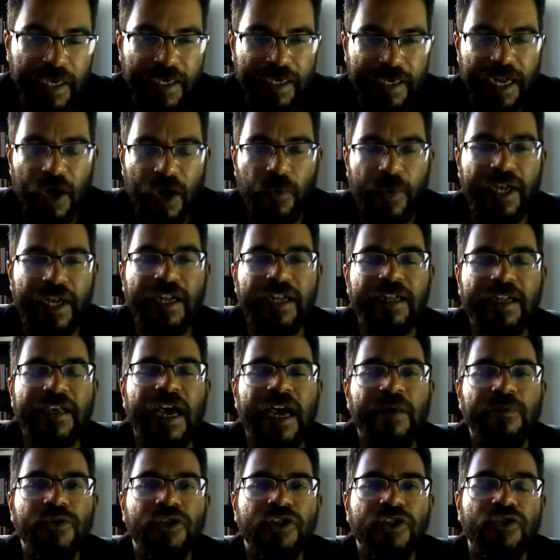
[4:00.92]
Now, when it
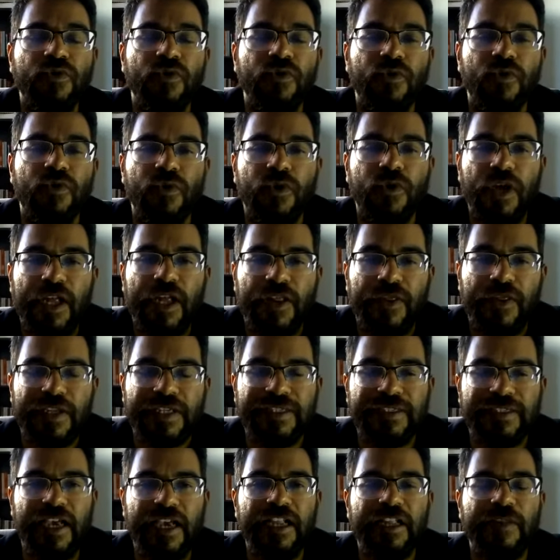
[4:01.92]
comes to the
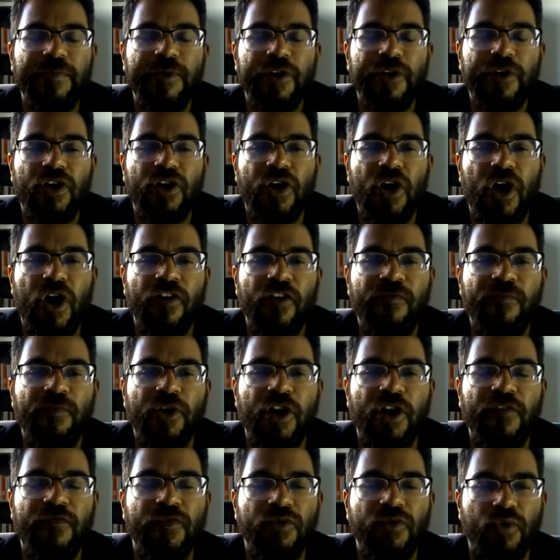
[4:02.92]
statement of
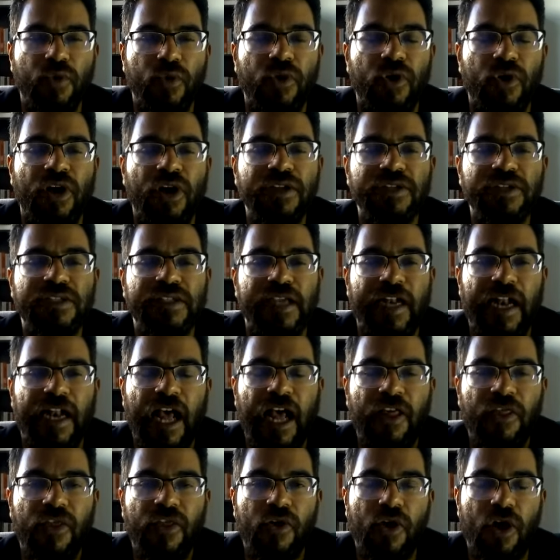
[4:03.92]
profit or loss and
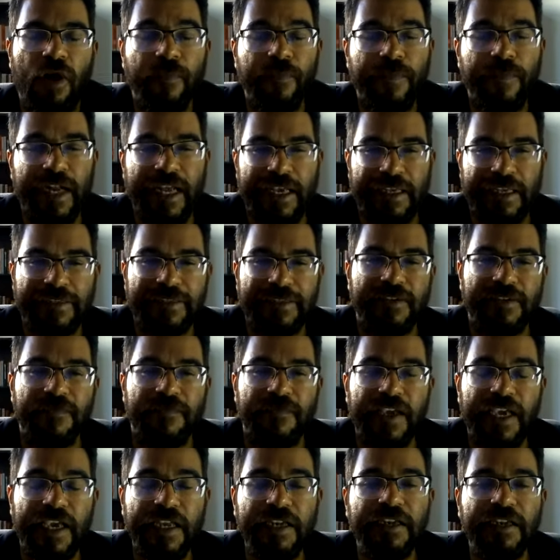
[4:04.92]
other
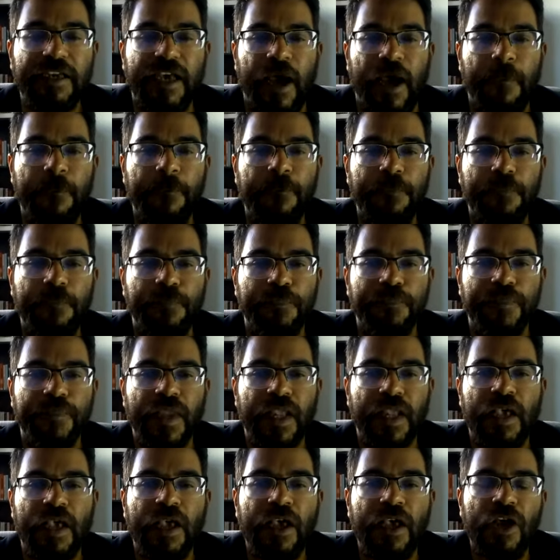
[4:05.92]
comprehensive income,
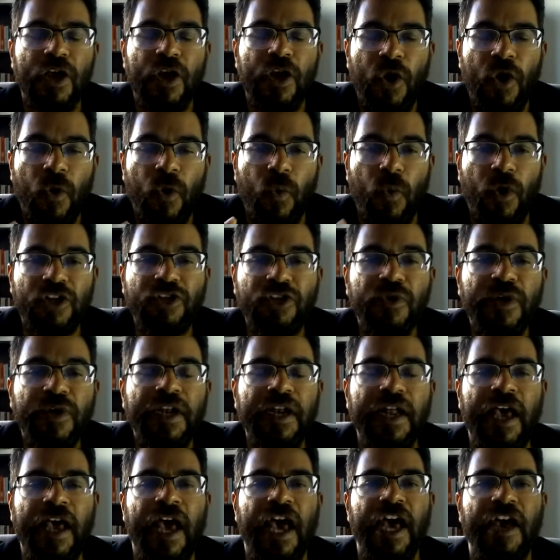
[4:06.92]
what you're
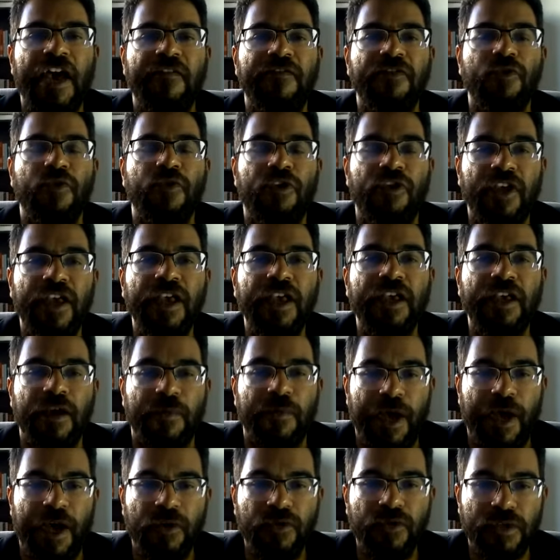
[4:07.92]
going to have to think
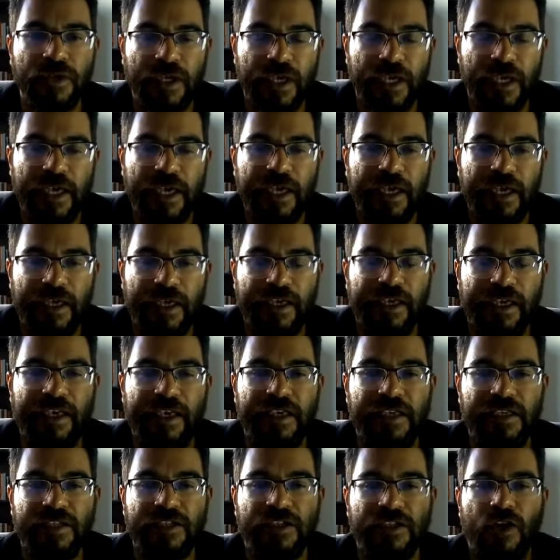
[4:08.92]
about
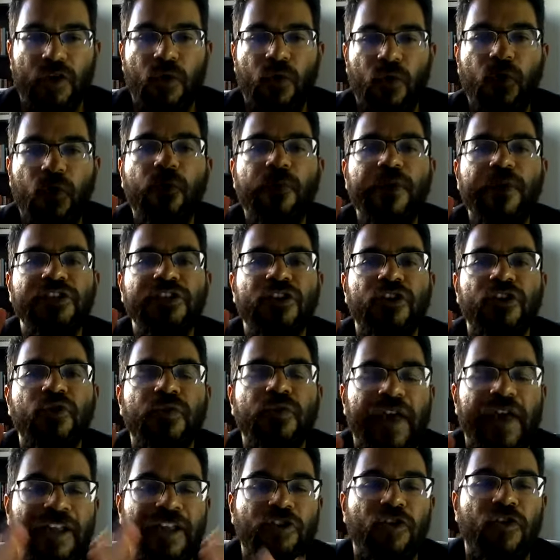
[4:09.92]
is always
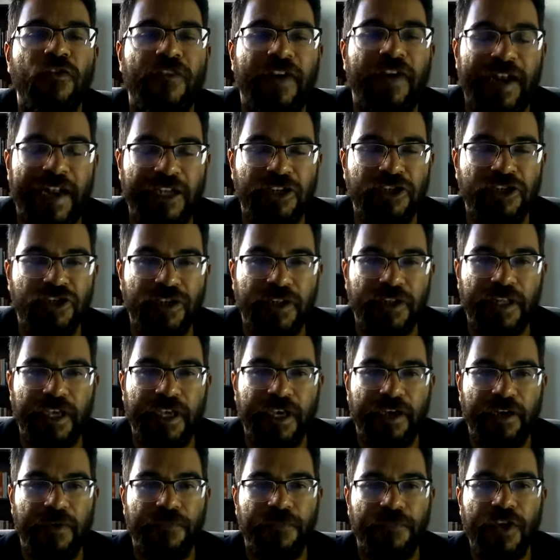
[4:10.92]
look at your financial
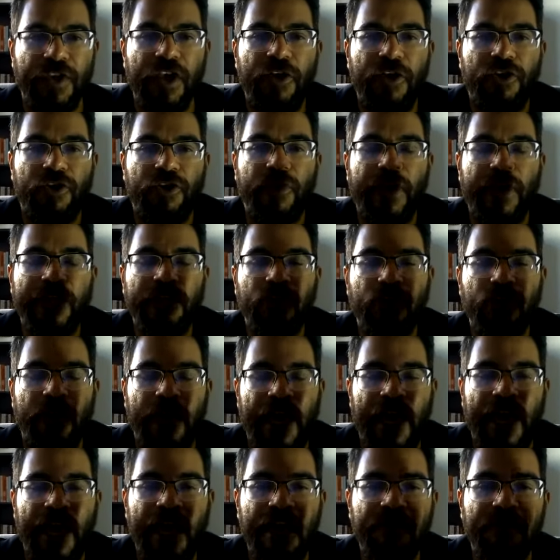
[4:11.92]
year. You're going to
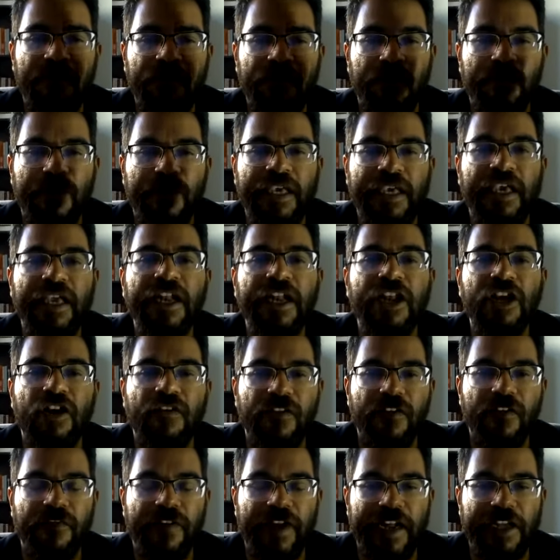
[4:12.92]
have the beginning
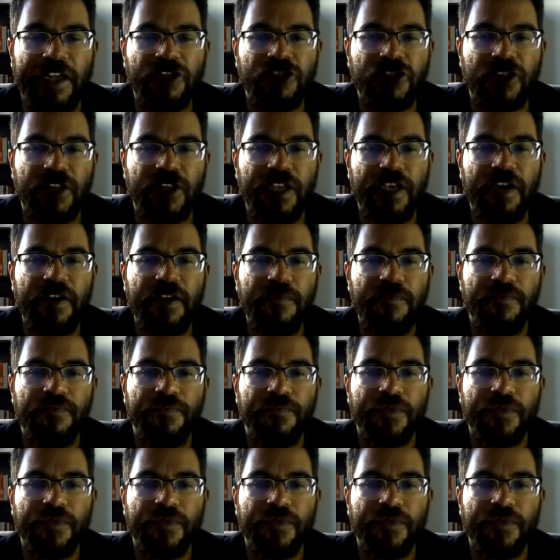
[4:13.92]
of the financial year,